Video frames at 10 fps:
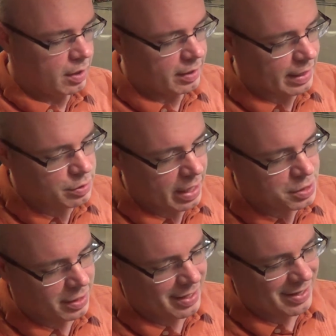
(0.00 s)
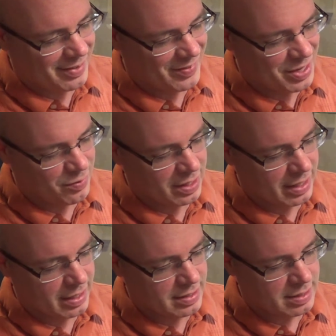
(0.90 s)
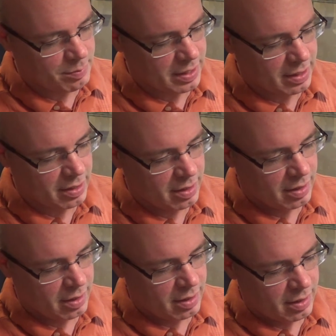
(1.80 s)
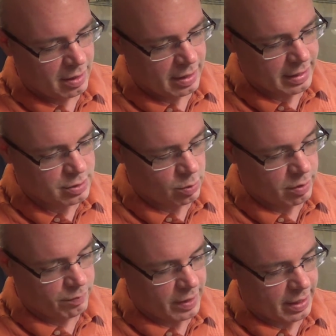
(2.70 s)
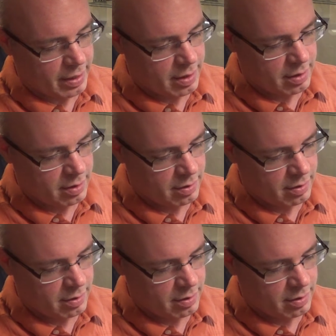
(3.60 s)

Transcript: That's actually, when you're really into something, and that's sort of like,